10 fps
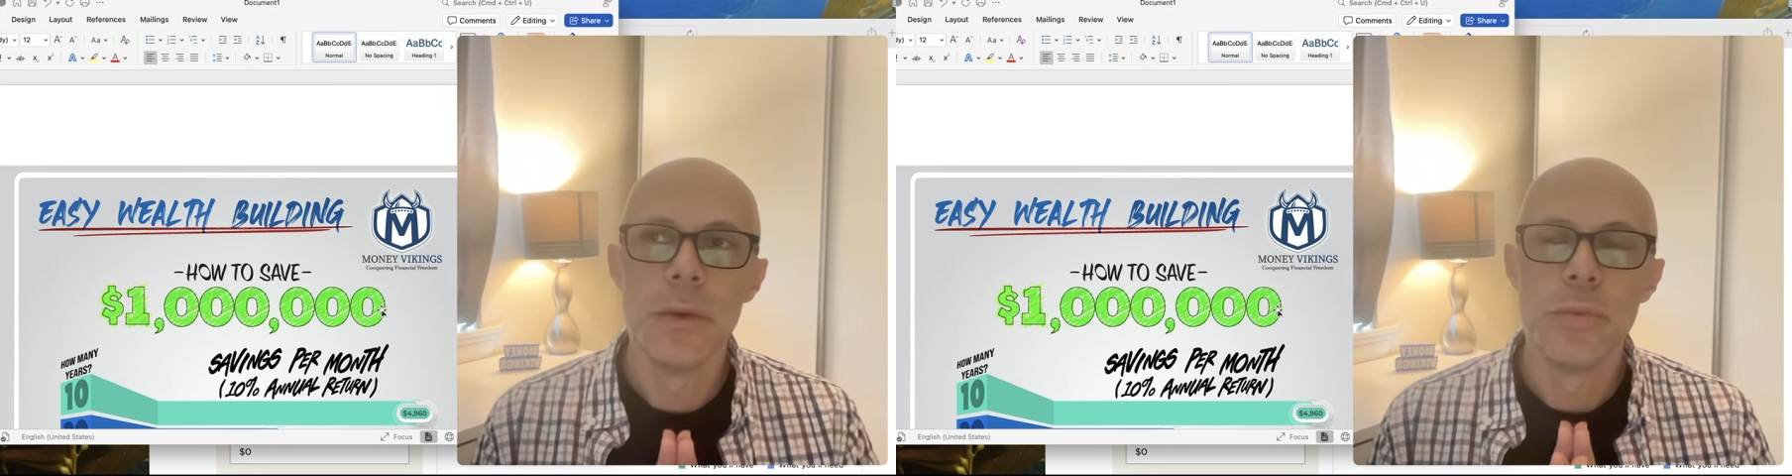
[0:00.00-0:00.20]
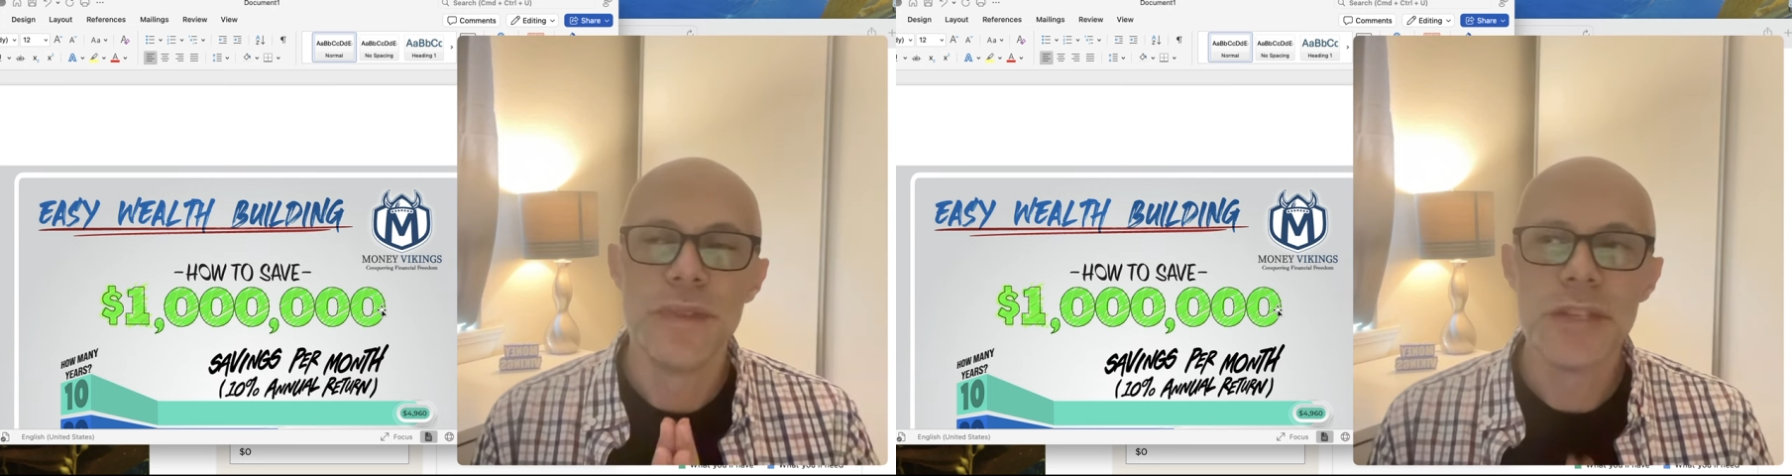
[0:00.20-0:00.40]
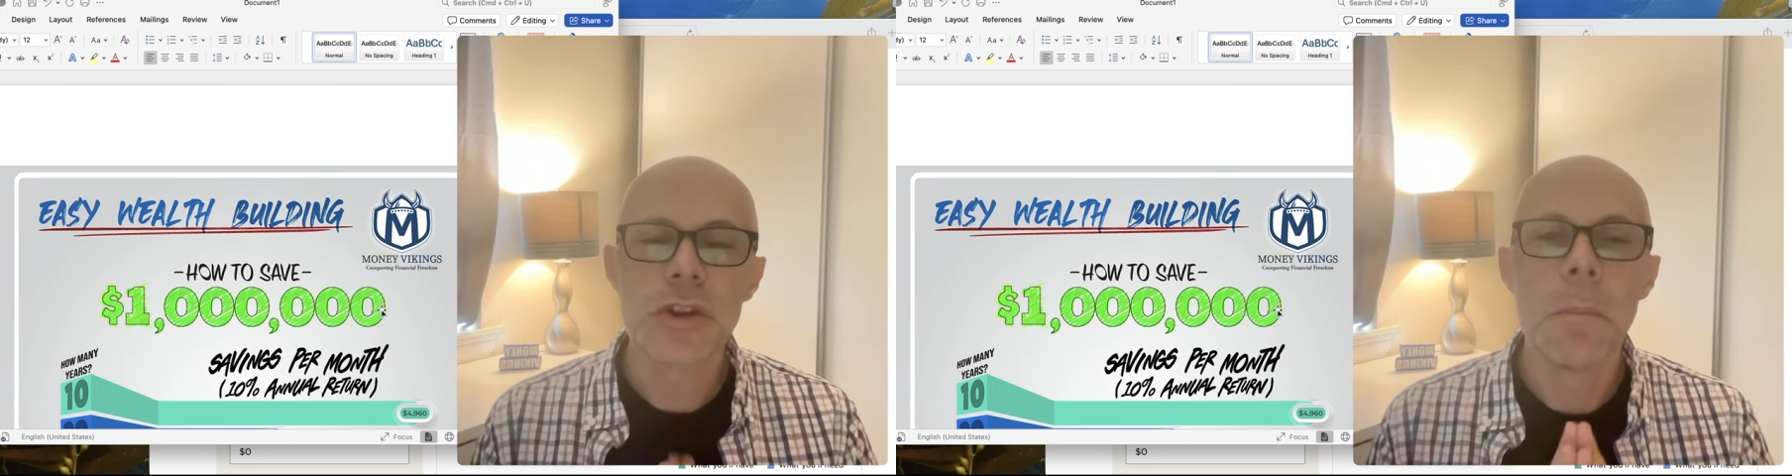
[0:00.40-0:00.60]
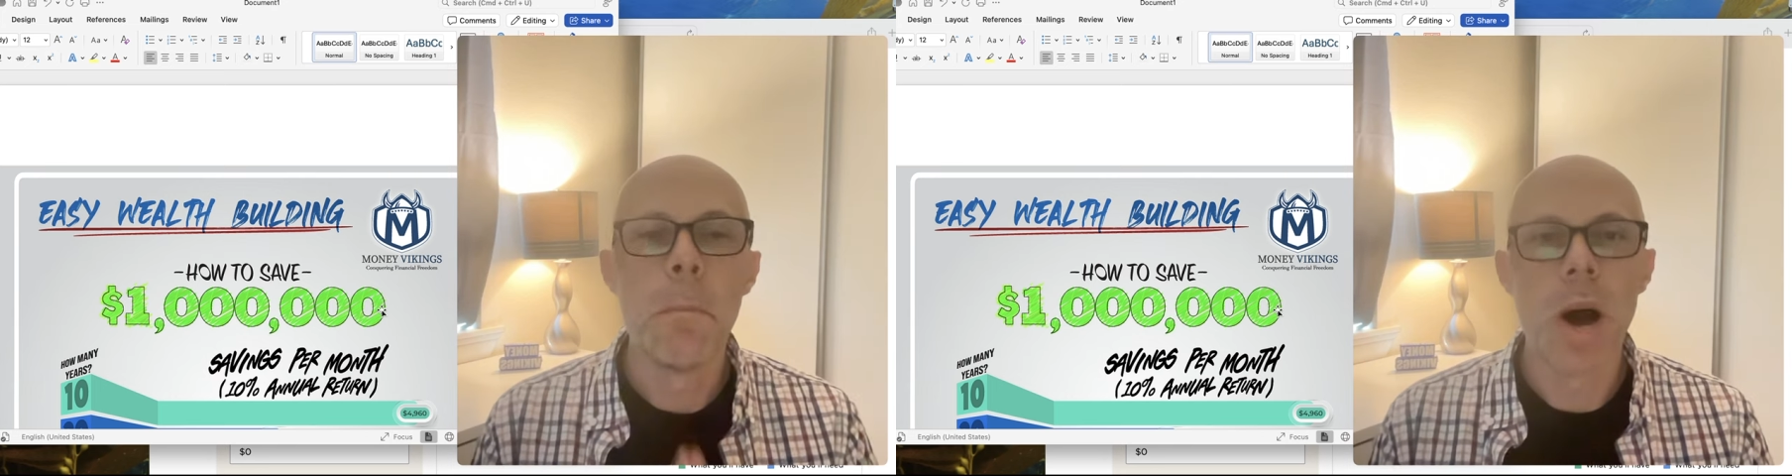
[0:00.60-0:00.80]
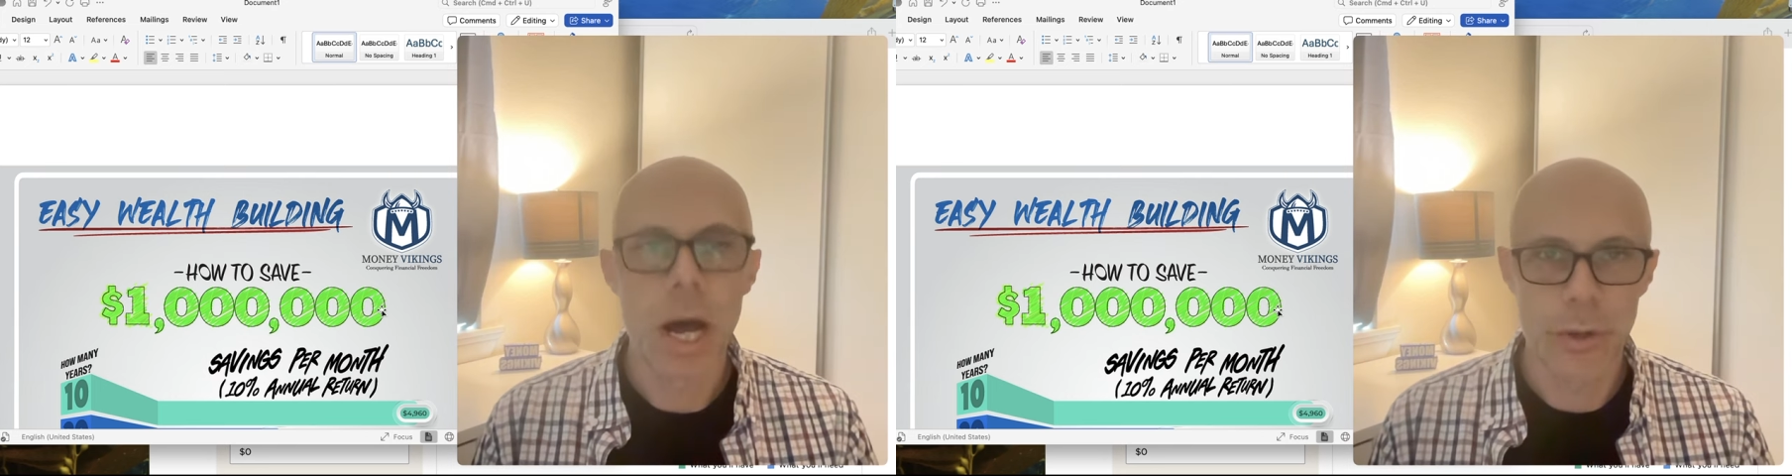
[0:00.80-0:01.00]
these are
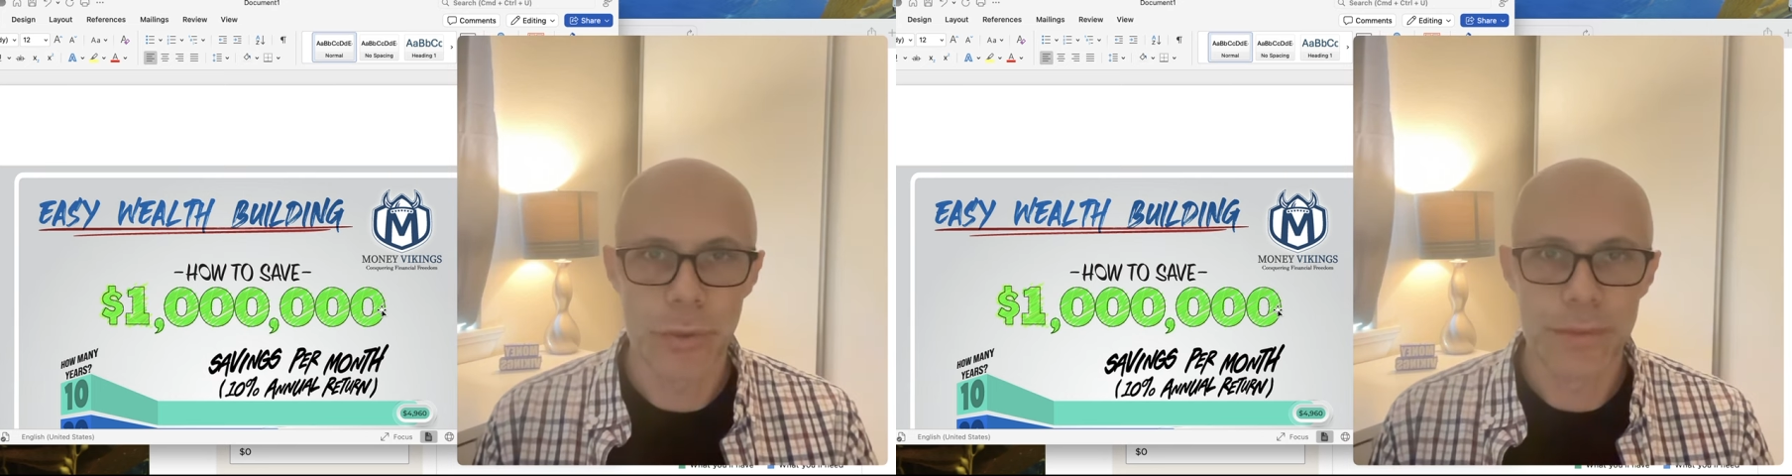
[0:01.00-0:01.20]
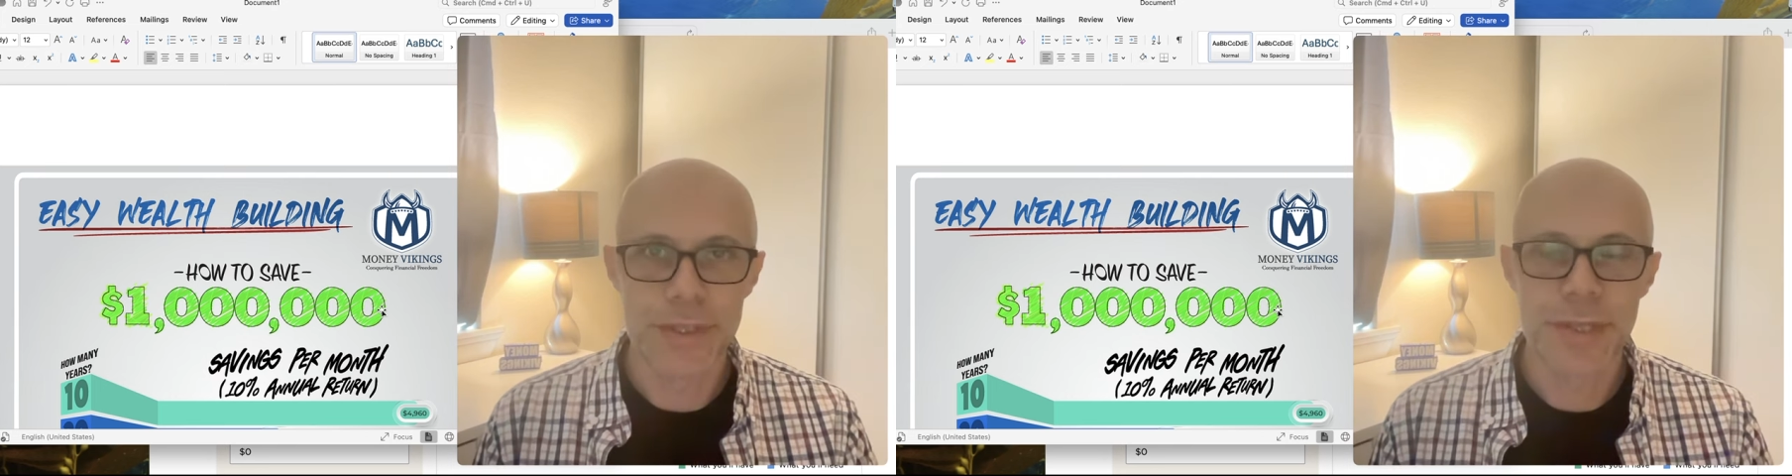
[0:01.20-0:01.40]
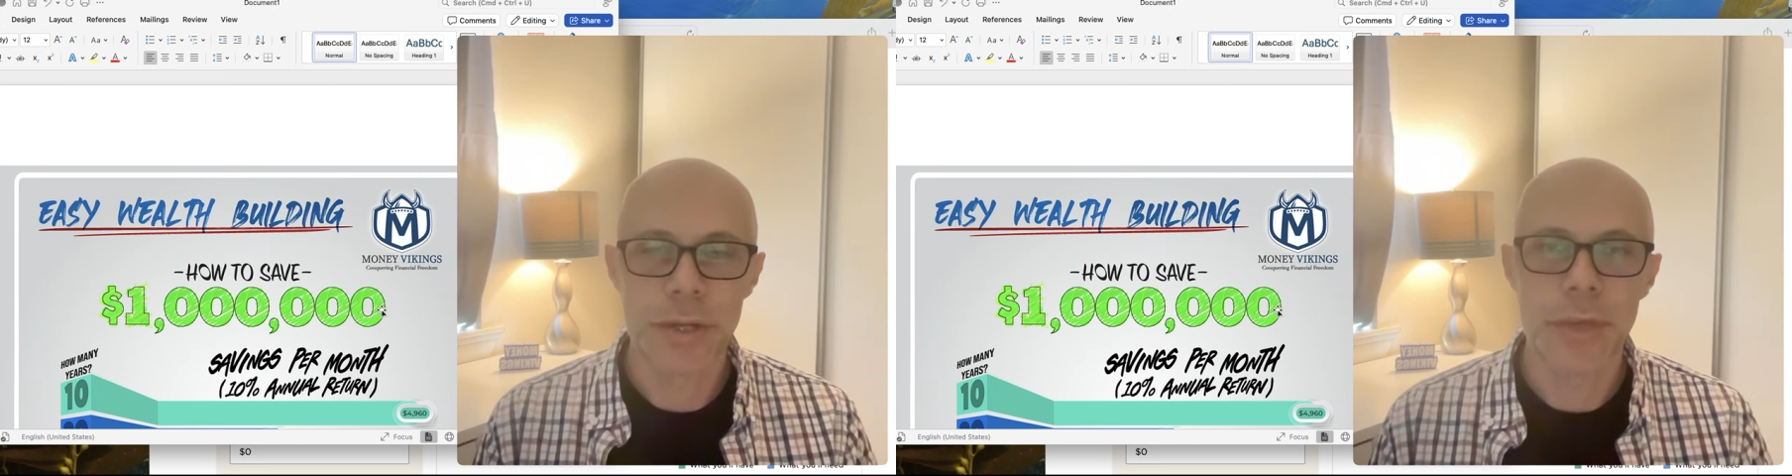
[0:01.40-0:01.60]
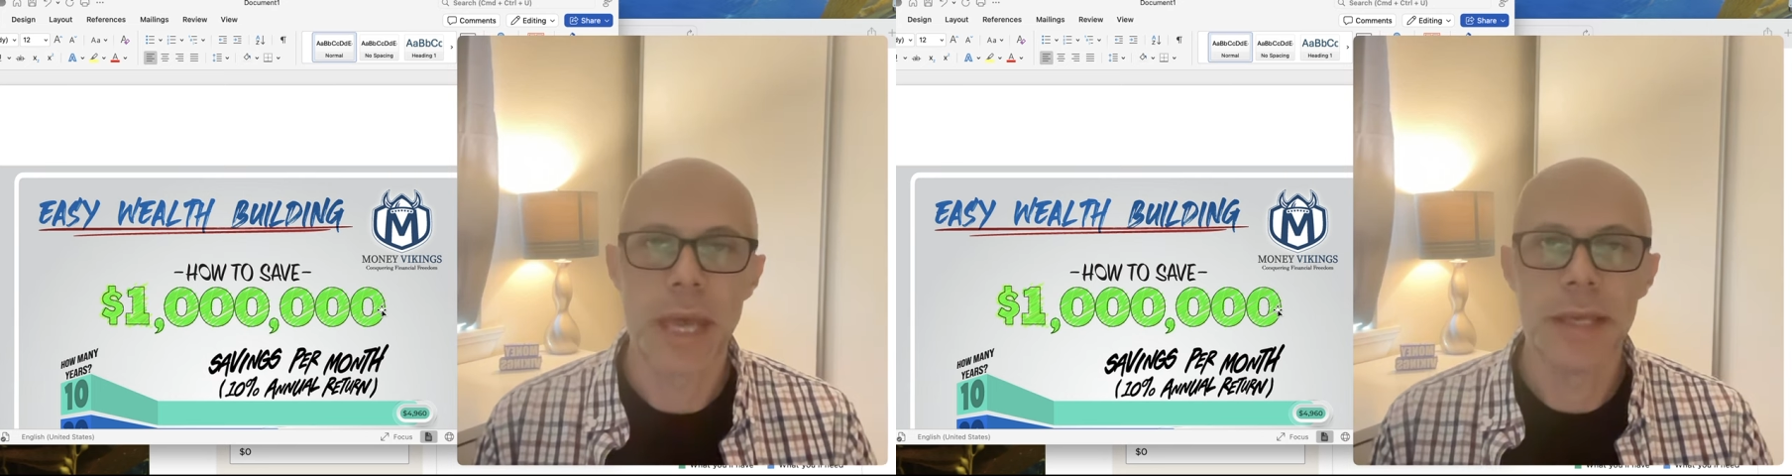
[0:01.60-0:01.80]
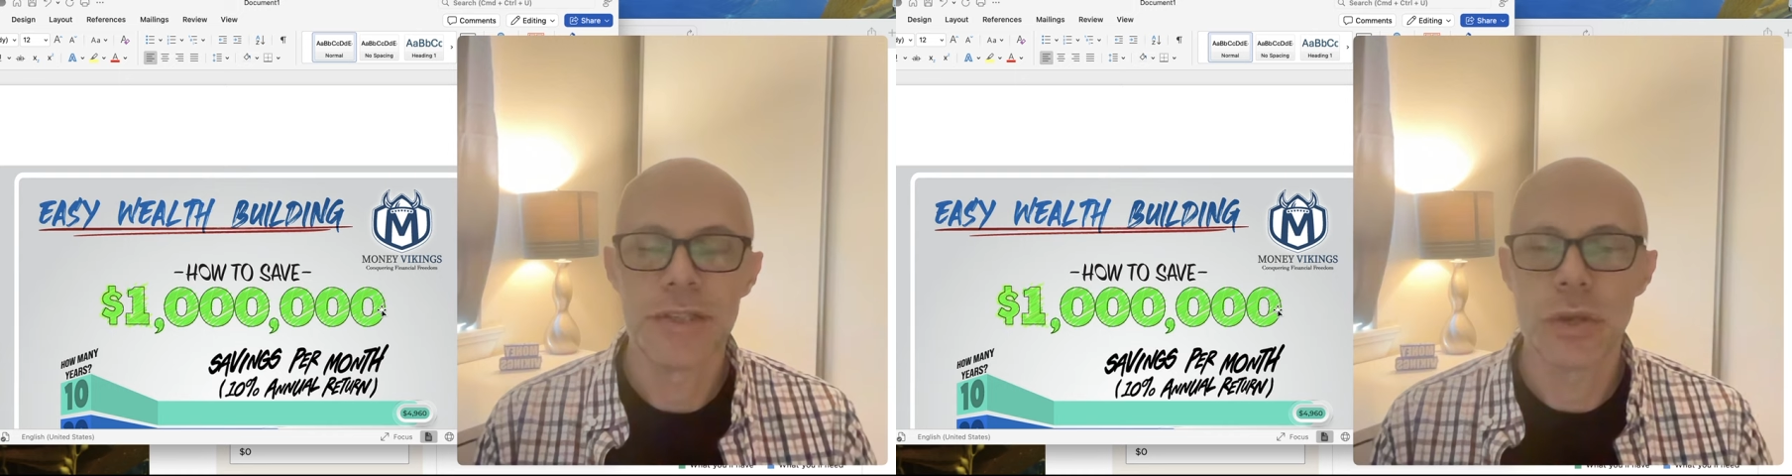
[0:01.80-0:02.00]
models
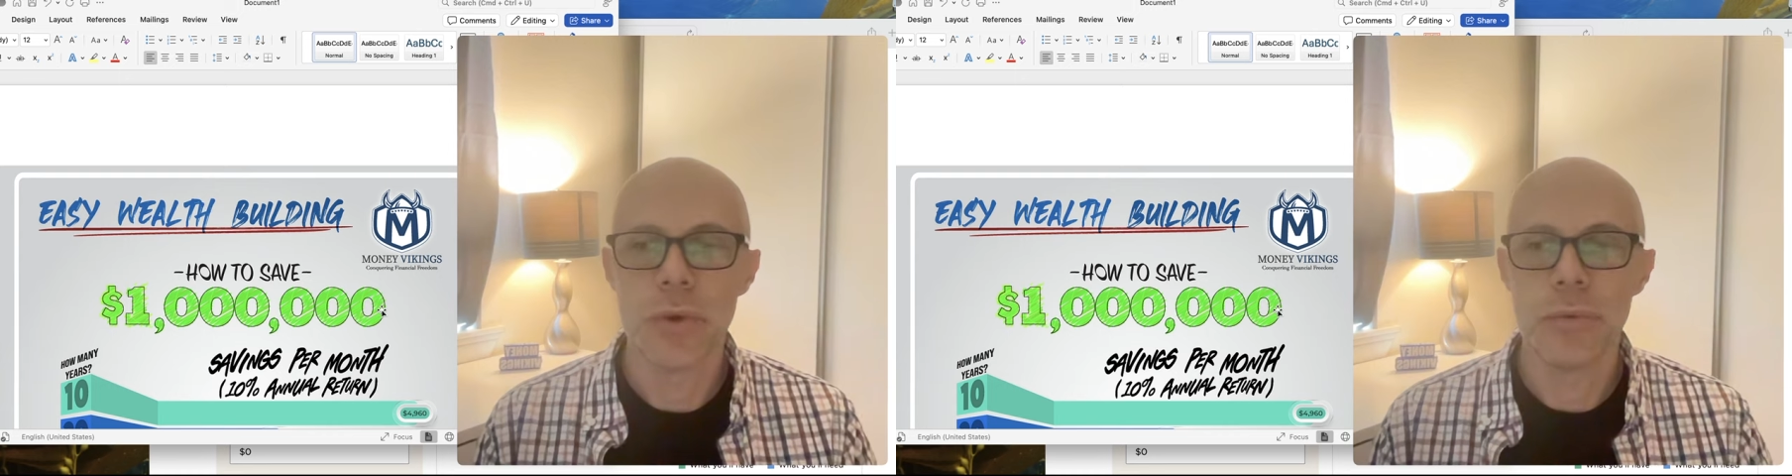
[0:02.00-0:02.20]
okay so